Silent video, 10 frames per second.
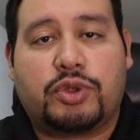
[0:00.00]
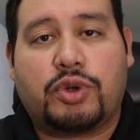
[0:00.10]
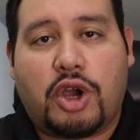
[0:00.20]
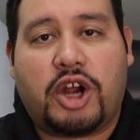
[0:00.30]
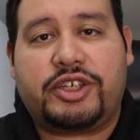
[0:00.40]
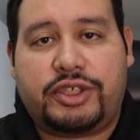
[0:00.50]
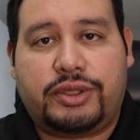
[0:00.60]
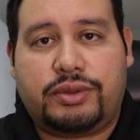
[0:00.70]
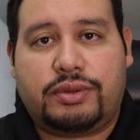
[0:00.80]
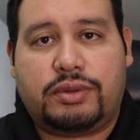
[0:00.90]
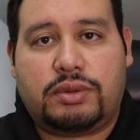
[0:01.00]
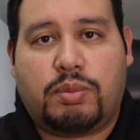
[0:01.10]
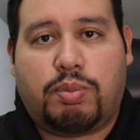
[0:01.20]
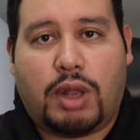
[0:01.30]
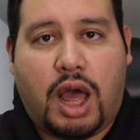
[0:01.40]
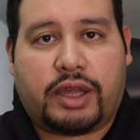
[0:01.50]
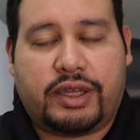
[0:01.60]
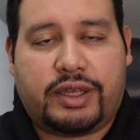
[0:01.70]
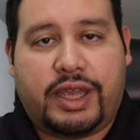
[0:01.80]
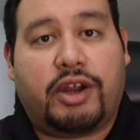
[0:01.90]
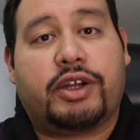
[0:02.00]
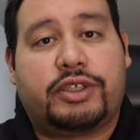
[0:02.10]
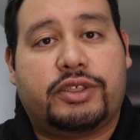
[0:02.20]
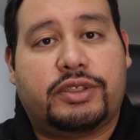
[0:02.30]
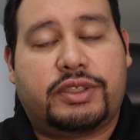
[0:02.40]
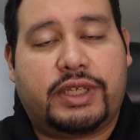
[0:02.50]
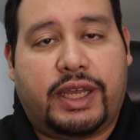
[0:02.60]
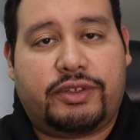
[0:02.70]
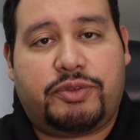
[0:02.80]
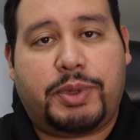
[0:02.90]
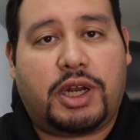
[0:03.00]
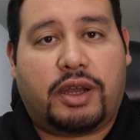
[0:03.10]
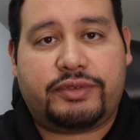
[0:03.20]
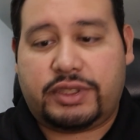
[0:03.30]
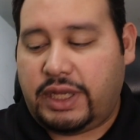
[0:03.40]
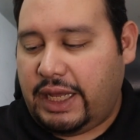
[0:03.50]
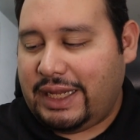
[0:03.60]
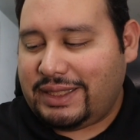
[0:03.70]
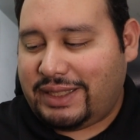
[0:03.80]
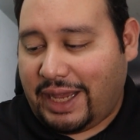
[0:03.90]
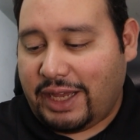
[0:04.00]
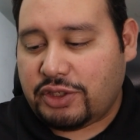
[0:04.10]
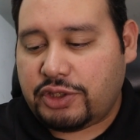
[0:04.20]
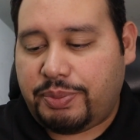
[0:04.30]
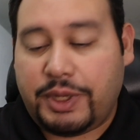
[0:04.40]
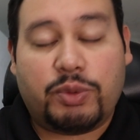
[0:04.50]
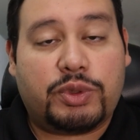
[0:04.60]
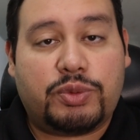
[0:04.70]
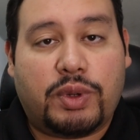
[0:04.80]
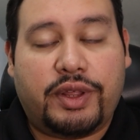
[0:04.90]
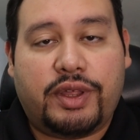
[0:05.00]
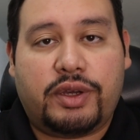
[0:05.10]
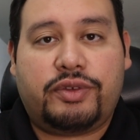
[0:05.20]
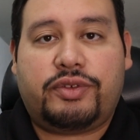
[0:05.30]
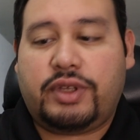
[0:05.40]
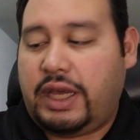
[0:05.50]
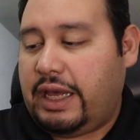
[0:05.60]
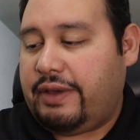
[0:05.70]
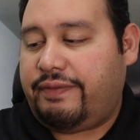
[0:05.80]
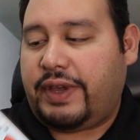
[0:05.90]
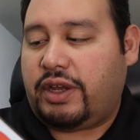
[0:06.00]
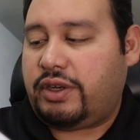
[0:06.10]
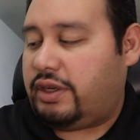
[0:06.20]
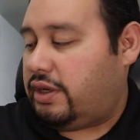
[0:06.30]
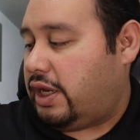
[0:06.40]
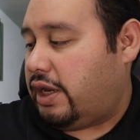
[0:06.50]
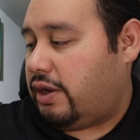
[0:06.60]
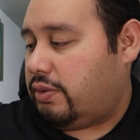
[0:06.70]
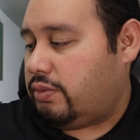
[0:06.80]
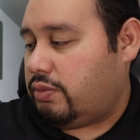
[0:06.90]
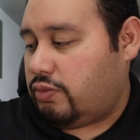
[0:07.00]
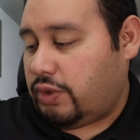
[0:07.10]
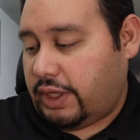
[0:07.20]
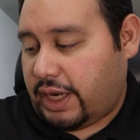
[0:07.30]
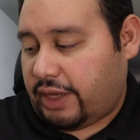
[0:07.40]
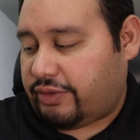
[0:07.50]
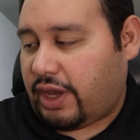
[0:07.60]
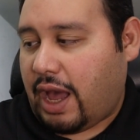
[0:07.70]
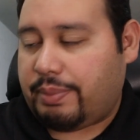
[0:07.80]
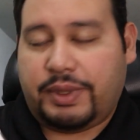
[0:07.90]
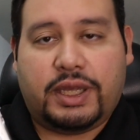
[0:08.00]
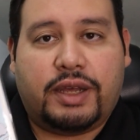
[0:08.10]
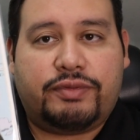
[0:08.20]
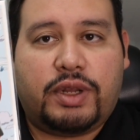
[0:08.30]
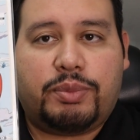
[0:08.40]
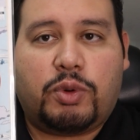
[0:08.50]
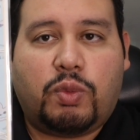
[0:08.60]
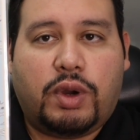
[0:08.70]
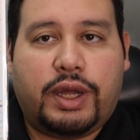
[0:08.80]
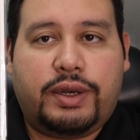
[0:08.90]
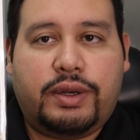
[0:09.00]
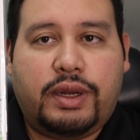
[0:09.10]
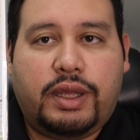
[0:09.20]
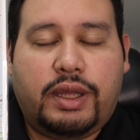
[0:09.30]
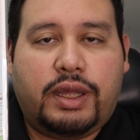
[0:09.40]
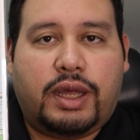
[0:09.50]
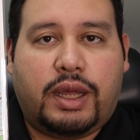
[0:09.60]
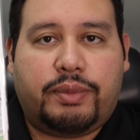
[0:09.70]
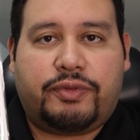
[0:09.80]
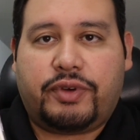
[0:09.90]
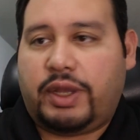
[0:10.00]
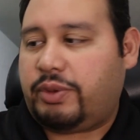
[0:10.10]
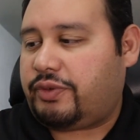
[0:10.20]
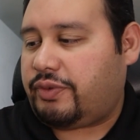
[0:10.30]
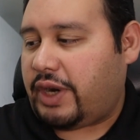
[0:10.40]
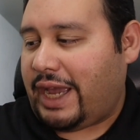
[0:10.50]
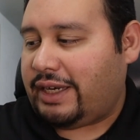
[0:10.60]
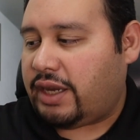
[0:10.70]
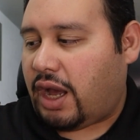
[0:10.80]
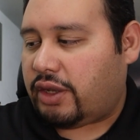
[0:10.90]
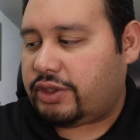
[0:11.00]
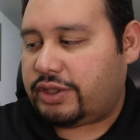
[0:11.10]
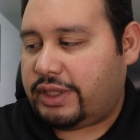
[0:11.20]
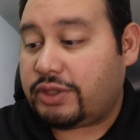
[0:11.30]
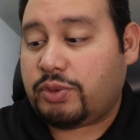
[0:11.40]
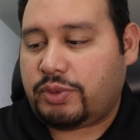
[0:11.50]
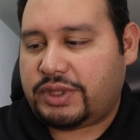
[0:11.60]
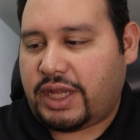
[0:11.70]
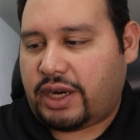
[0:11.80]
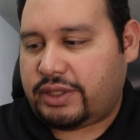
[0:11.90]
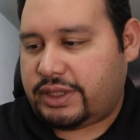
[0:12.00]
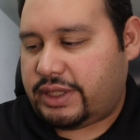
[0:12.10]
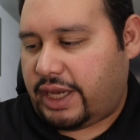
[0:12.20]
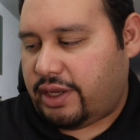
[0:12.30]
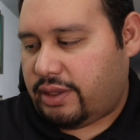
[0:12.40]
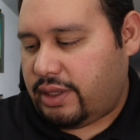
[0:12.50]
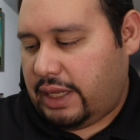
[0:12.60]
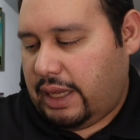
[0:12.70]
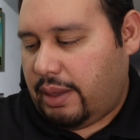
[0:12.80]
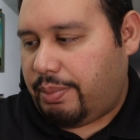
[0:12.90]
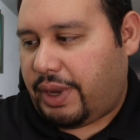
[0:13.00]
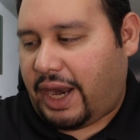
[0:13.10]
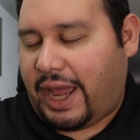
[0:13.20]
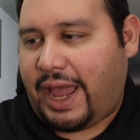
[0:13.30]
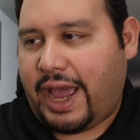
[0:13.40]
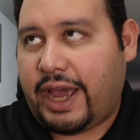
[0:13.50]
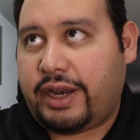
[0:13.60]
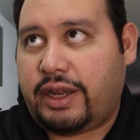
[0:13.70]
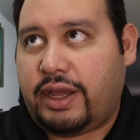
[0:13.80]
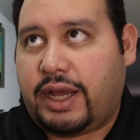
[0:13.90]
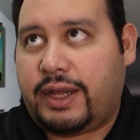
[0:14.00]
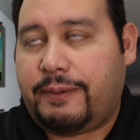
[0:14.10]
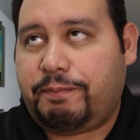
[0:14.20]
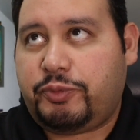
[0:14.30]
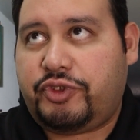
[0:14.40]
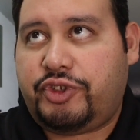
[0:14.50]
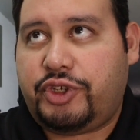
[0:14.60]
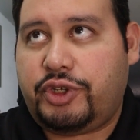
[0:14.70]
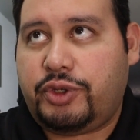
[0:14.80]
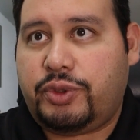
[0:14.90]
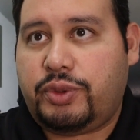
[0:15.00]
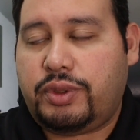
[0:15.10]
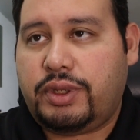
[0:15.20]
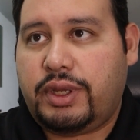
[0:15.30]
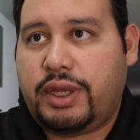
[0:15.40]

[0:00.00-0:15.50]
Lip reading: cartoon block characters and spin-offs. Tailspin was one of those. Found a really nice copy of number one. It was for $8. This one was not on sale, but I had 2